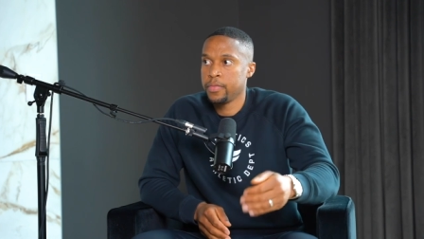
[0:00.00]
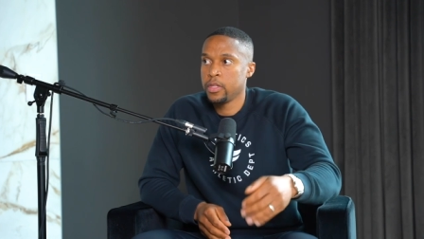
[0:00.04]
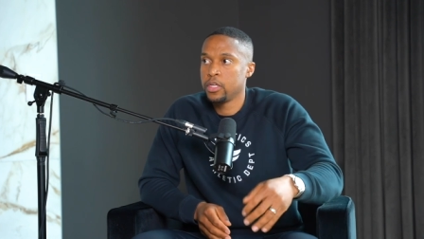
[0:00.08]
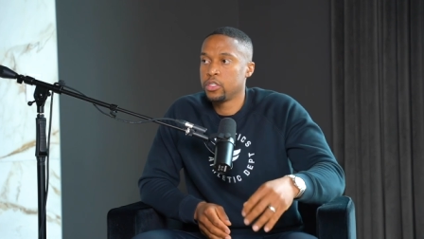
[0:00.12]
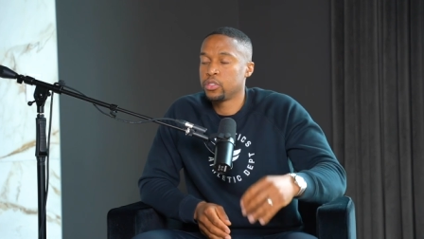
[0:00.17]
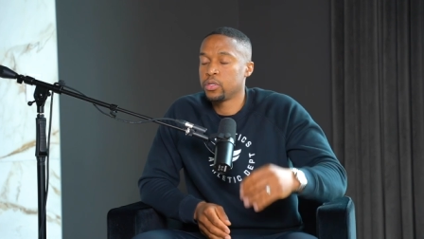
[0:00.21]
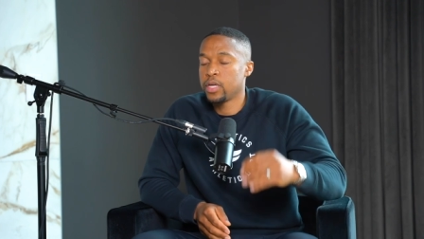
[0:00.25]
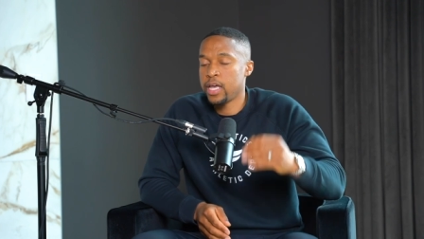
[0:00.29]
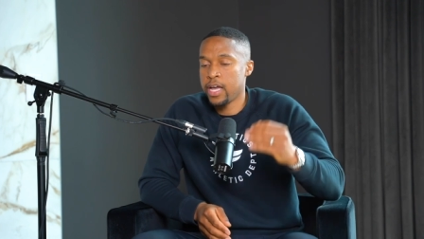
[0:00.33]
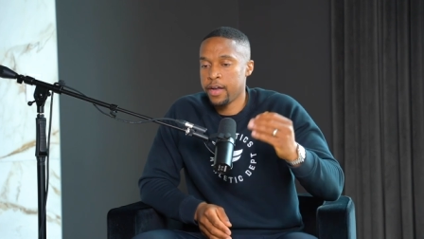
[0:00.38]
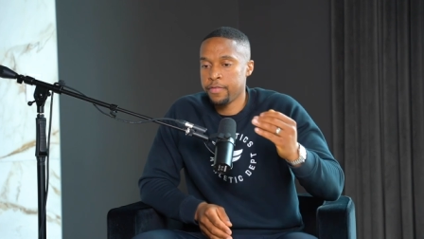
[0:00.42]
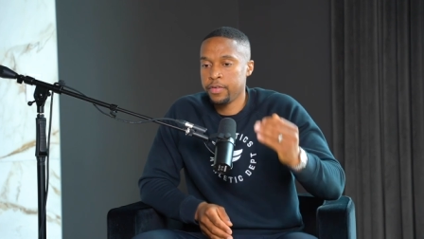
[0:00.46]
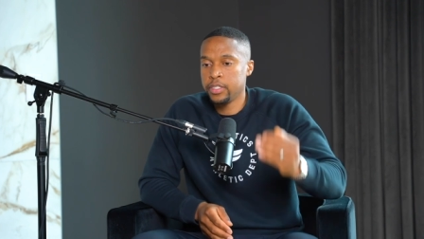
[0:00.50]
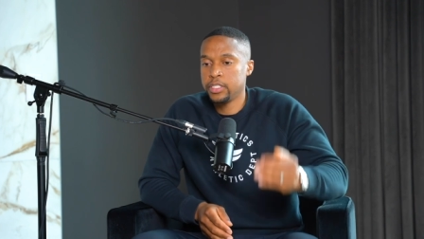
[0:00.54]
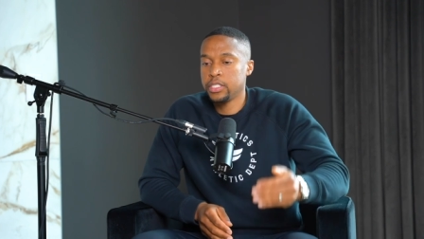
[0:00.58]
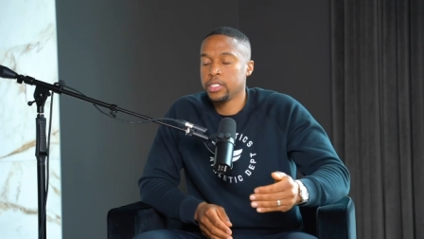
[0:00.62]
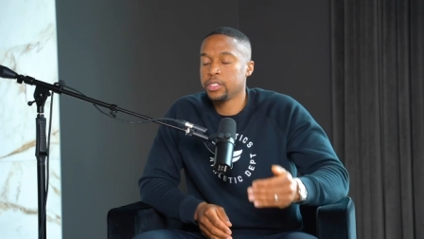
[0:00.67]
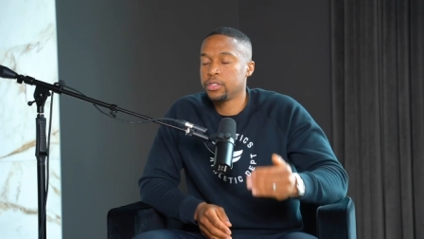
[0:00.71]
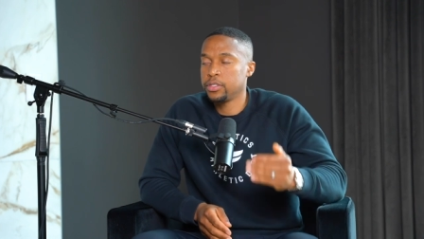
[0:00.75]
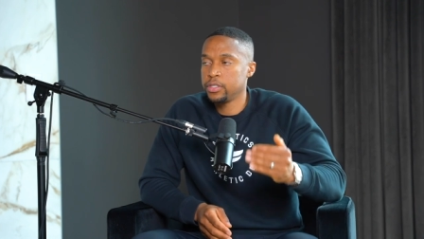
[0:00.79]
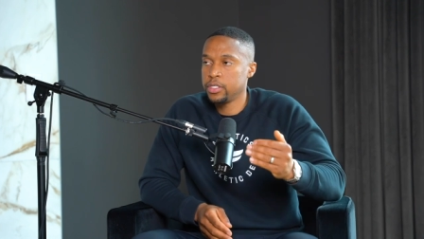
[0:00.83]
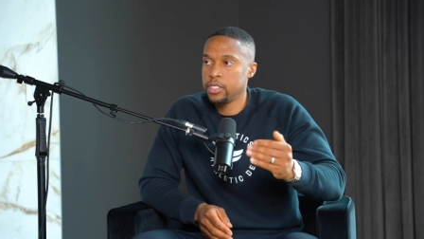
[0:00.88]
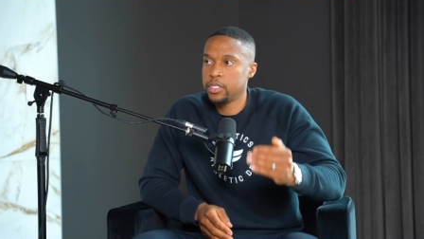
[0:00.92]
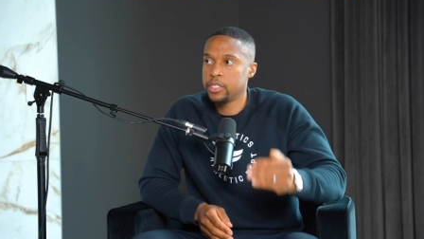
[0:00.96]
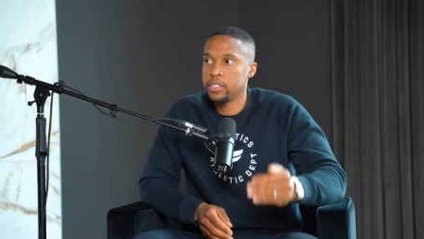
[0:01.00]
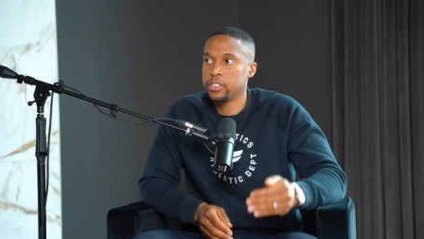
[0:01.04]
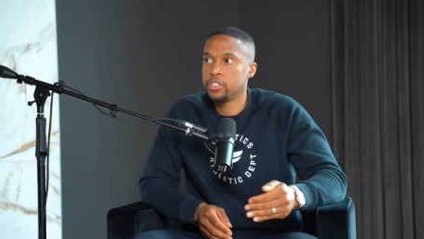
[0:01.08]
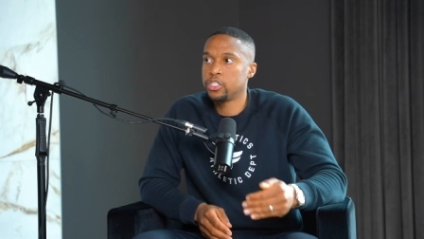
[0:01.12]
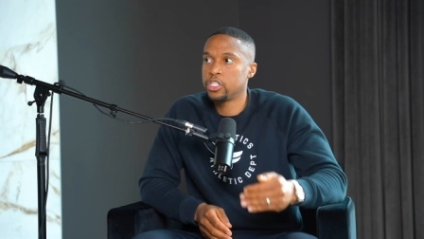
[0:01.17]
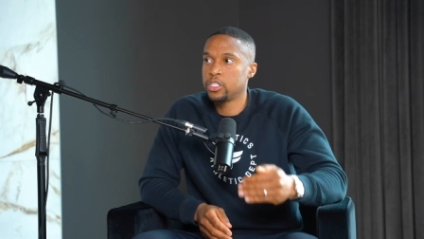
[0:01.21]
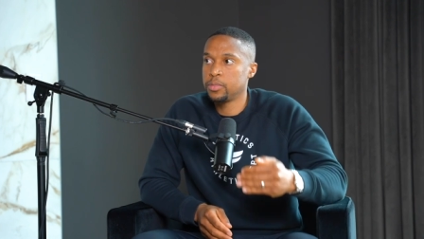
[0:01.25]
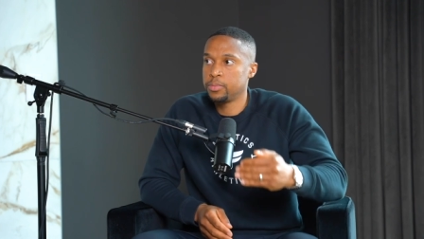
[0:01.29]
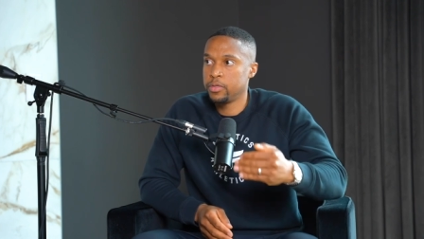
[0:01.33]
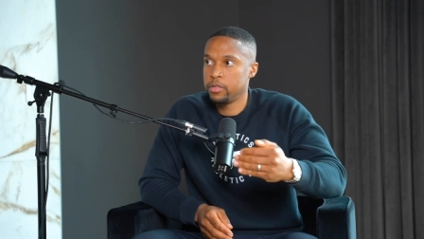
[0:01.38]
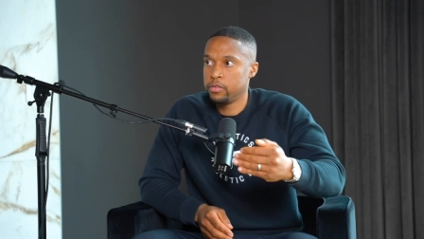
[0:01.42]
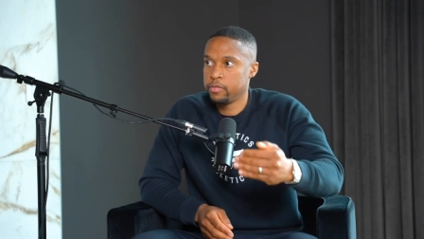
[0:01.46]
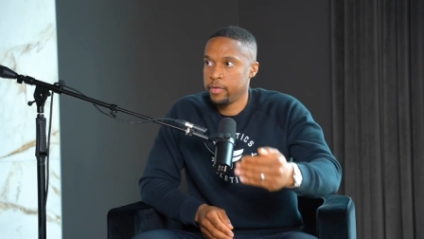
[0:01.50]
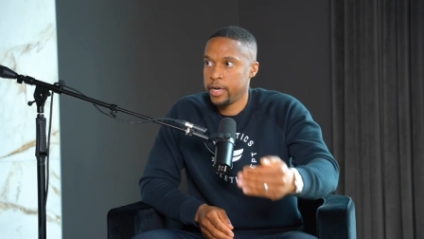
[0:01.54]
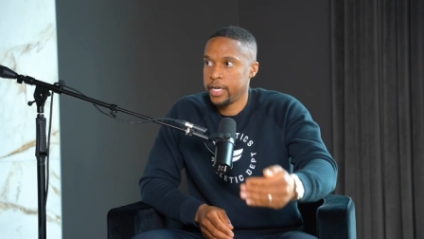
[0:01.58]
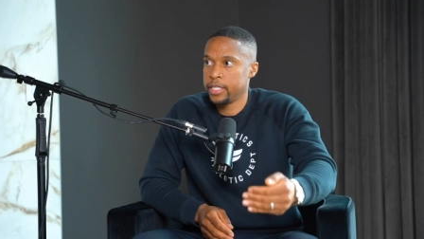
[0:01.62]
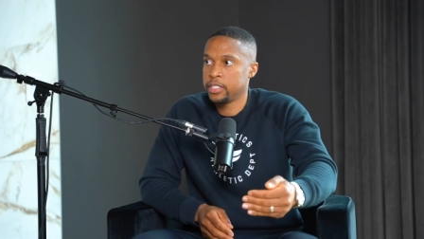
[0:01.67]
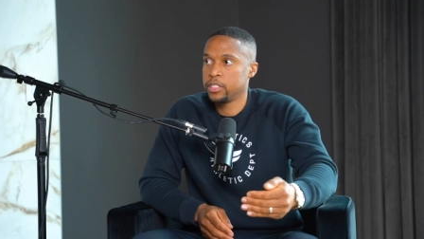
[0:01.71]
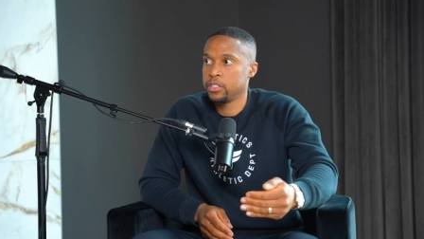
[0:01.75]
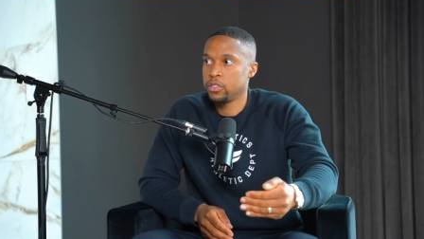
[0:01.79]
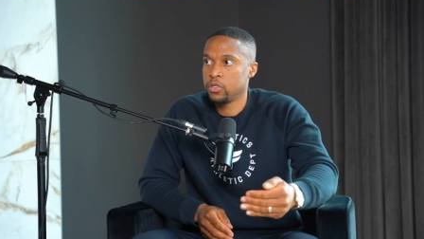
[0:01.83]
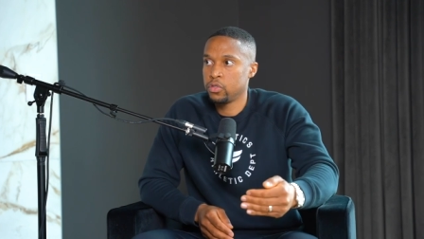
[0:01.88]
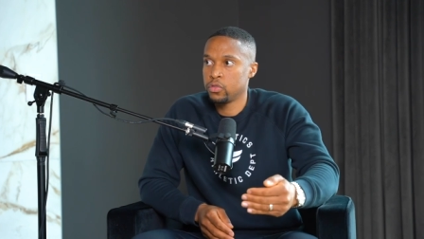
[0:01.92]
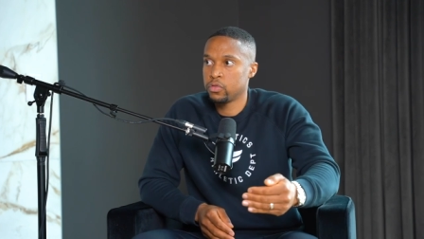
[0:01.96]
So every single year you should be
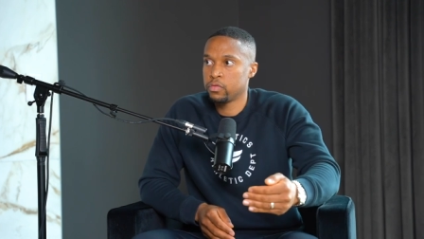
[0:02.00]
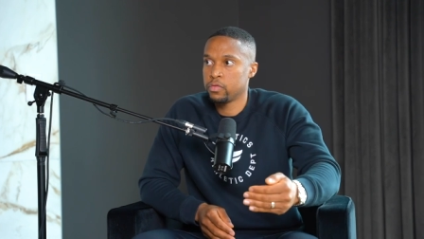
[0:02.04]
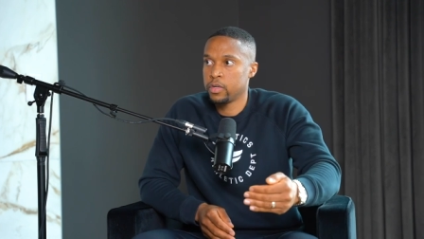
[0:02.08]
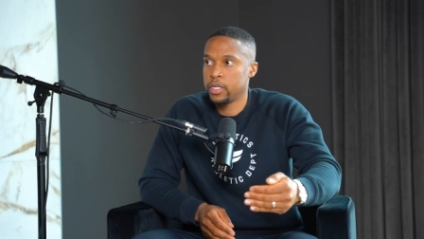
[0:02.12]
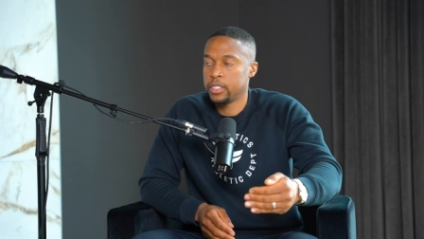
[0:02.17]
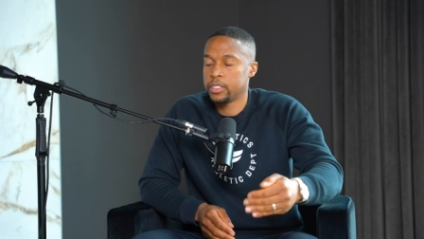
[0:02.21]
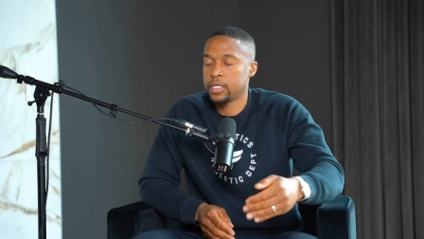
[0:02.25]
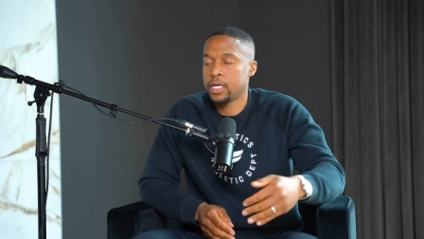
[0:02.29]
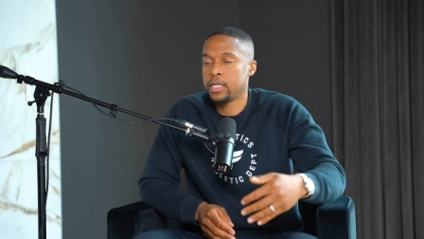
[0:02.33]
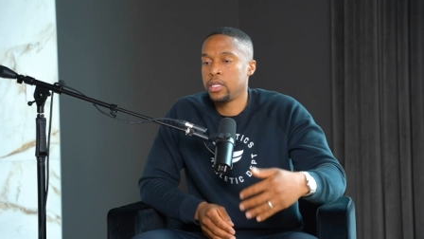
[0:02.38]
raising those rents.